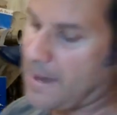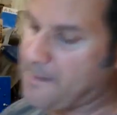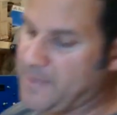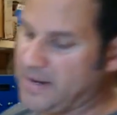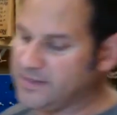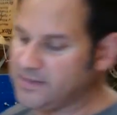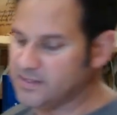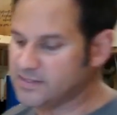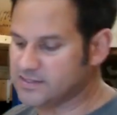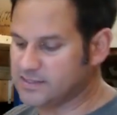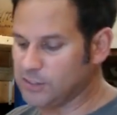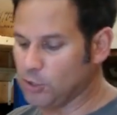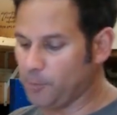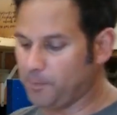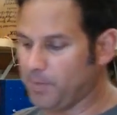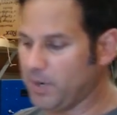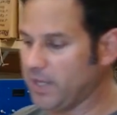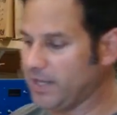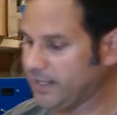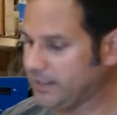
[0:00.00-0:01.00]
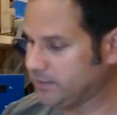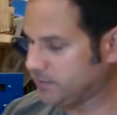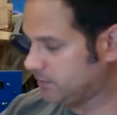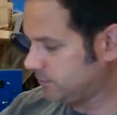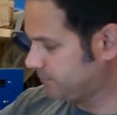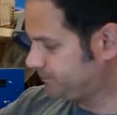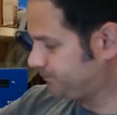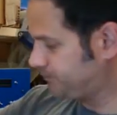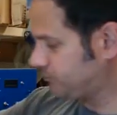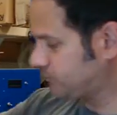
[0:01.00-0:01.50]
I made this steel plate
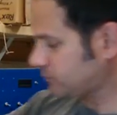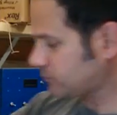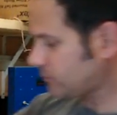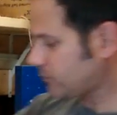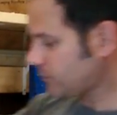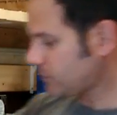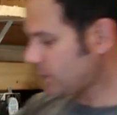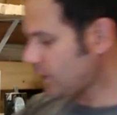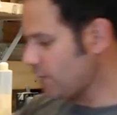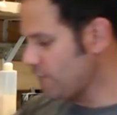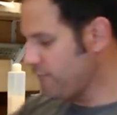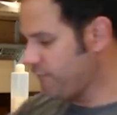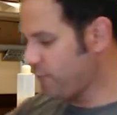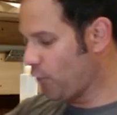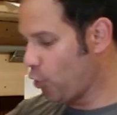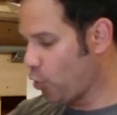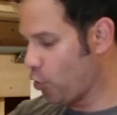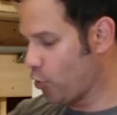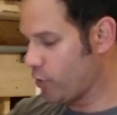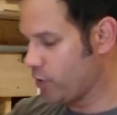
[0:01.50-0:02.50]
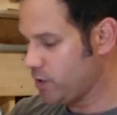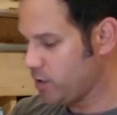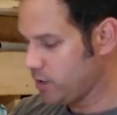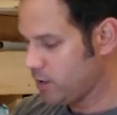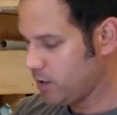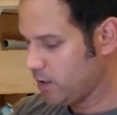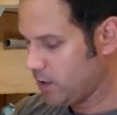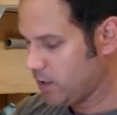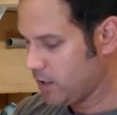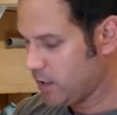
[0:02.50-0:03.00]
for
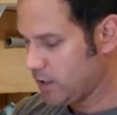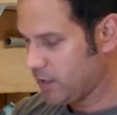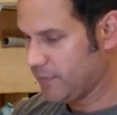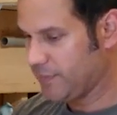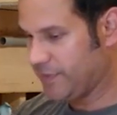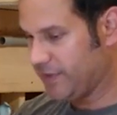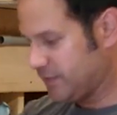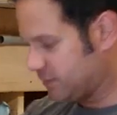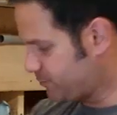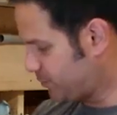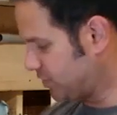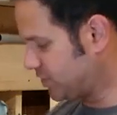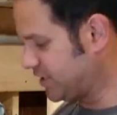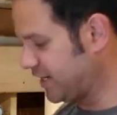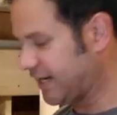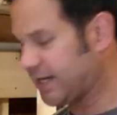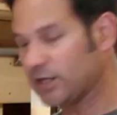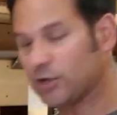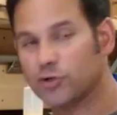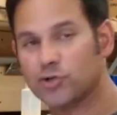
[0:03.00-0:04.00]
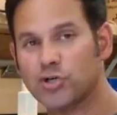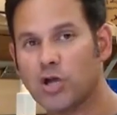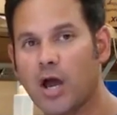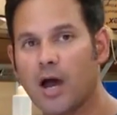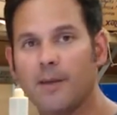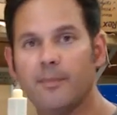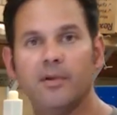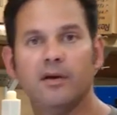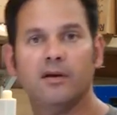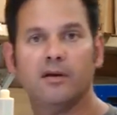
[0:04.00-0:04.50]
this particular
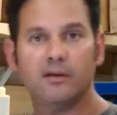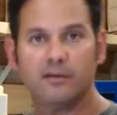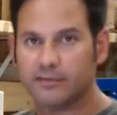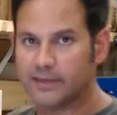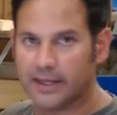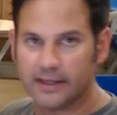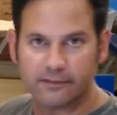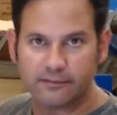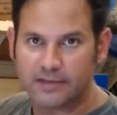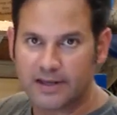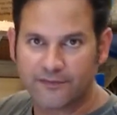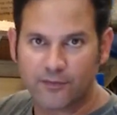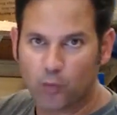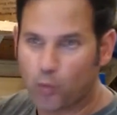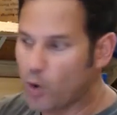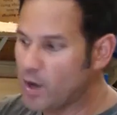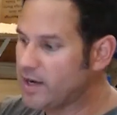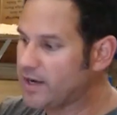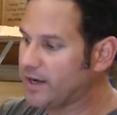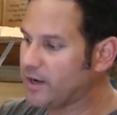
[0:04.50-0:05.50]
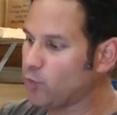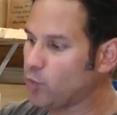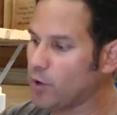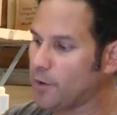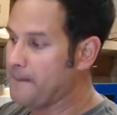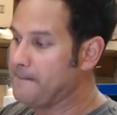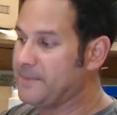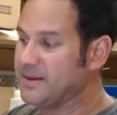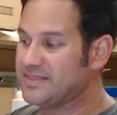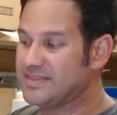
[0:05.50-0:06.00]
job that never went anywhere.
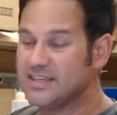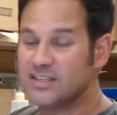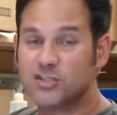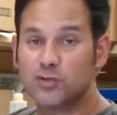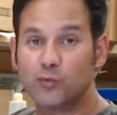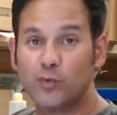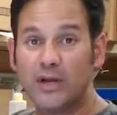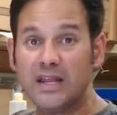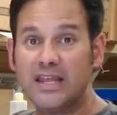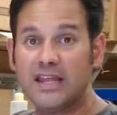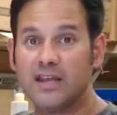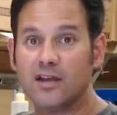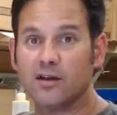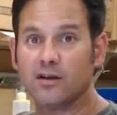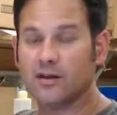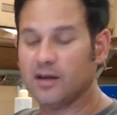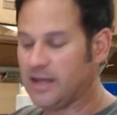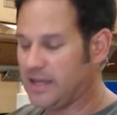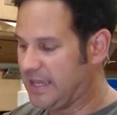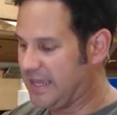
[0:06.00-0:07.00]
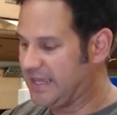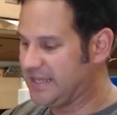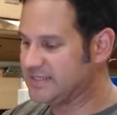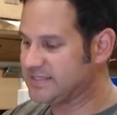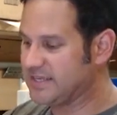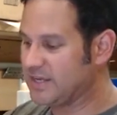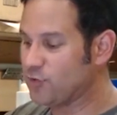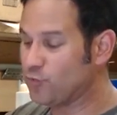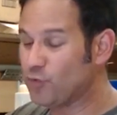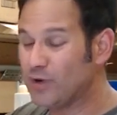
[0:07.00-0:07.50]
But this ring gear
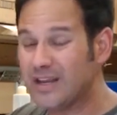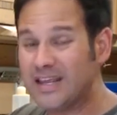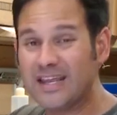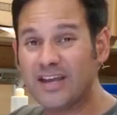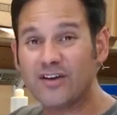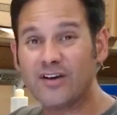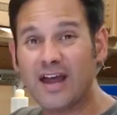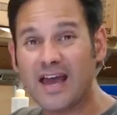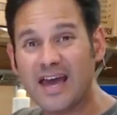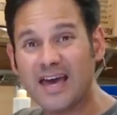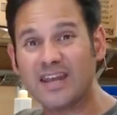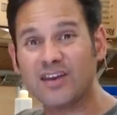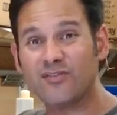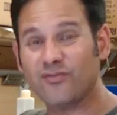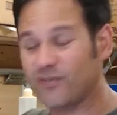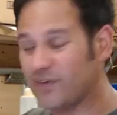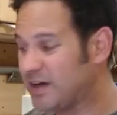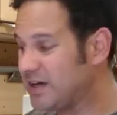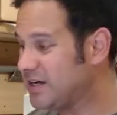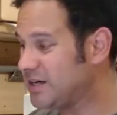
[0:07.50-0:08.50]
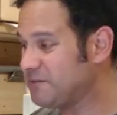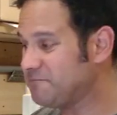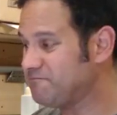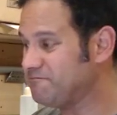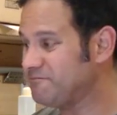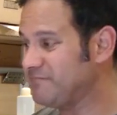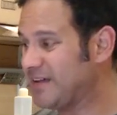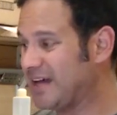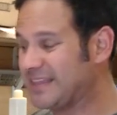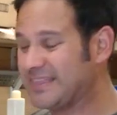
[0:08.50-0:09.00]
is a ring gear out of, uh,
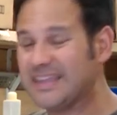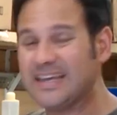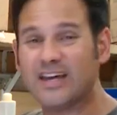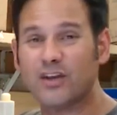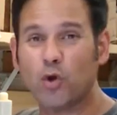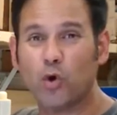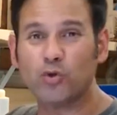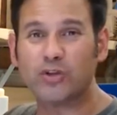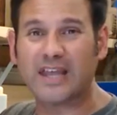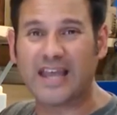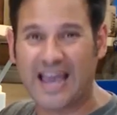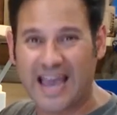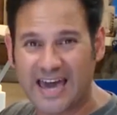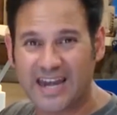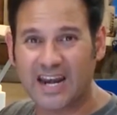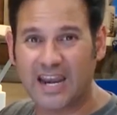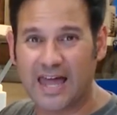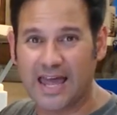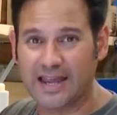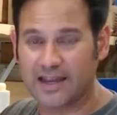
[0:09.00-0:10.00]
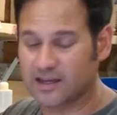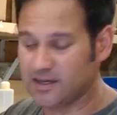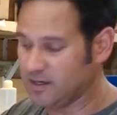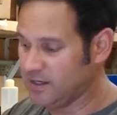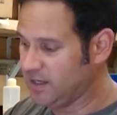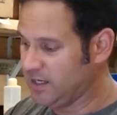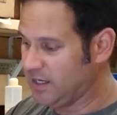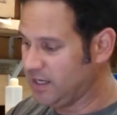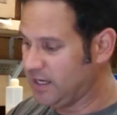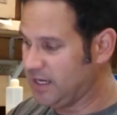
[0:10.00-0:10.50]
I think, an old Cadillac.
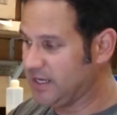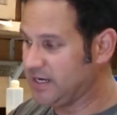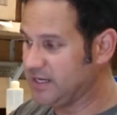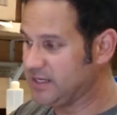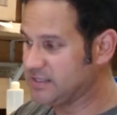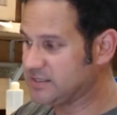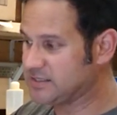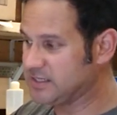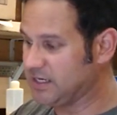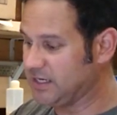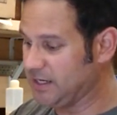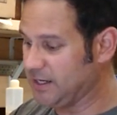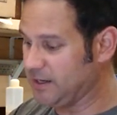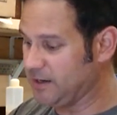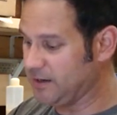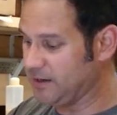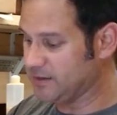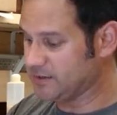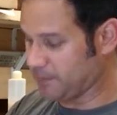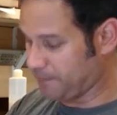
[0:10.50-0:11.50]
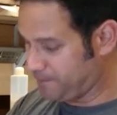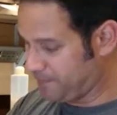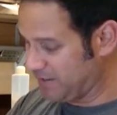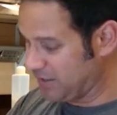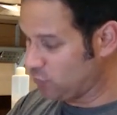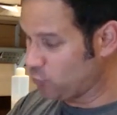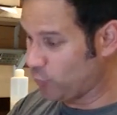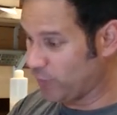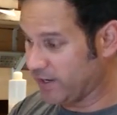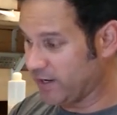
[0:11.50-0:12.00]
It is, uh, it's a
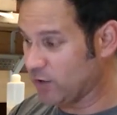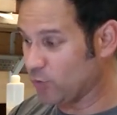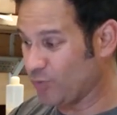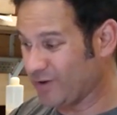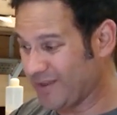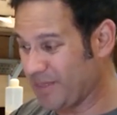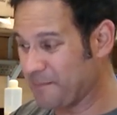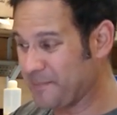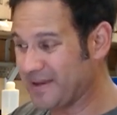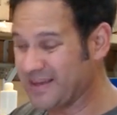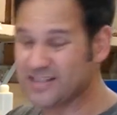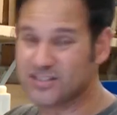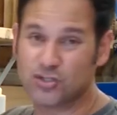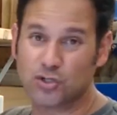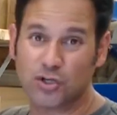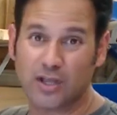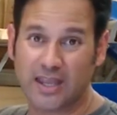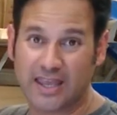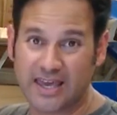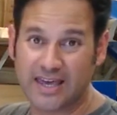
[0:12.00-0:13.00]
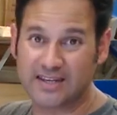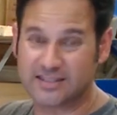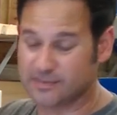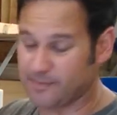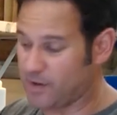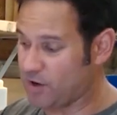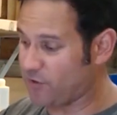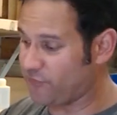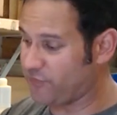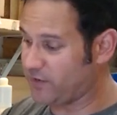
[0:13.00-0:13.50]
big ring gear, one of the biggest you can get, as
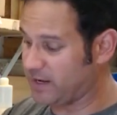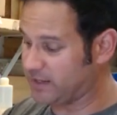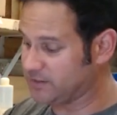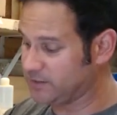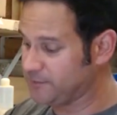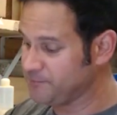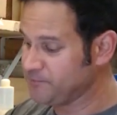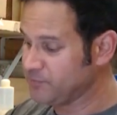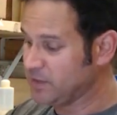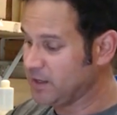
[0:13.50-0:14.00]
a matter of fact,